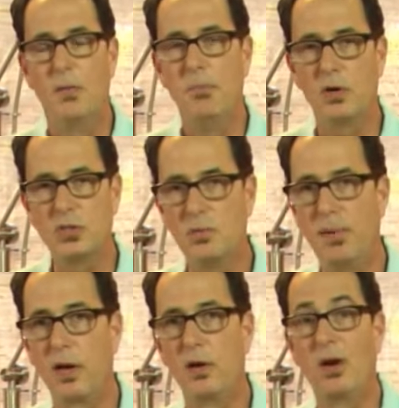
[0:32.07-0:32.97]
melted
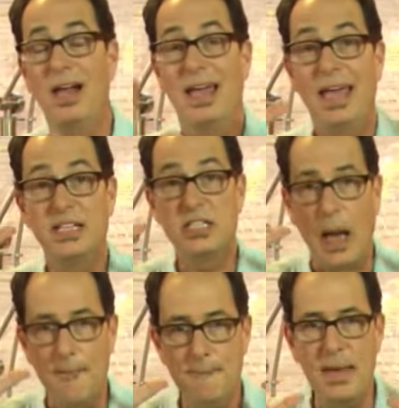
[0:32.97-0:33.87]
butter. It's
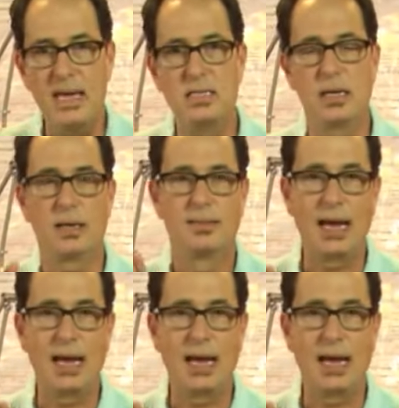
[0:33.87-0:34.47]
amazing.